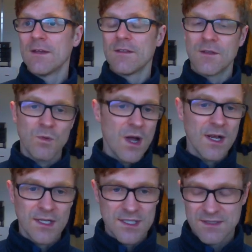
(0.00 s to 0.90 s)
The
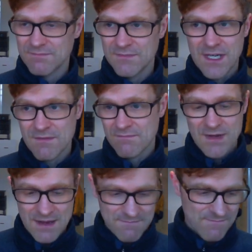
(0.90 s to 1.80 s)
workers,
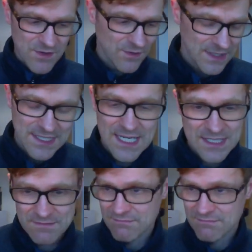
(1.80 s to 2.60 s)
like Gouldner said,